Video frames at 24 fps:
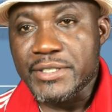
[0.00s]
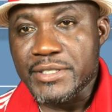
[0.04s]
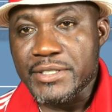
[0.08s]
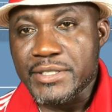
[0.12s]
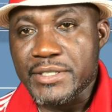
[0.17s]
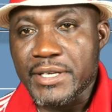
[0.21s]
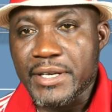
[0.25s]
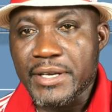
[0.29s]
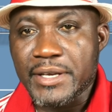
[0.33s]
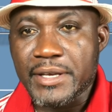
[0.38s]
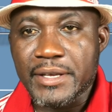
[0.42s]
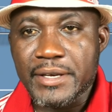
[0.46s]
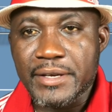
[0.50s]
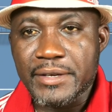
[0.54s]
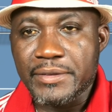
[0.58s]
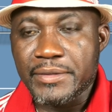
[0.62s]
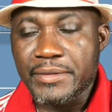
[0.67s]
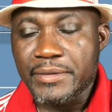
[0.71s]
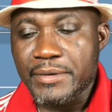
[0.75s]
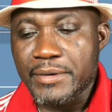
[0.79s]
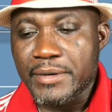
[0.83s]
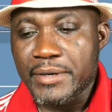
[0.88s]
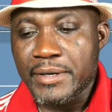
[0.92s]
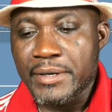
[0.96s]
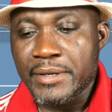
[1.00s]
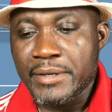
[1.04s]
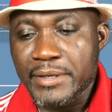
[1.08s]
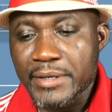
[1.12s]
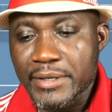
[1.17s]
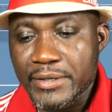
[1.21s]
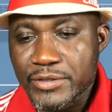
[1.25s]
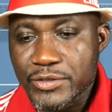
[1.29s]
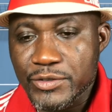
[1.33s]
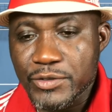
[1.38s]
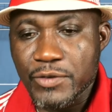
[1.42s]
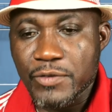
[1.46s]
and second and third
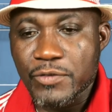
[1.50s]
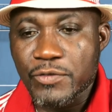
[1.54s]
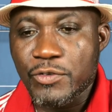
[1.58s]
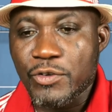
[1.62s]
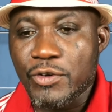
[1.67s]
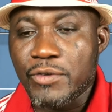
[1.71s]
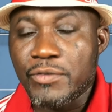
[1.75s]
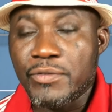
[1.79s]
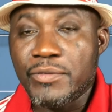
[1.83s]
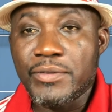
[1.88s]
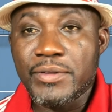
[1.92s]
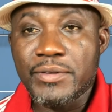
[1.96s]
and so forth.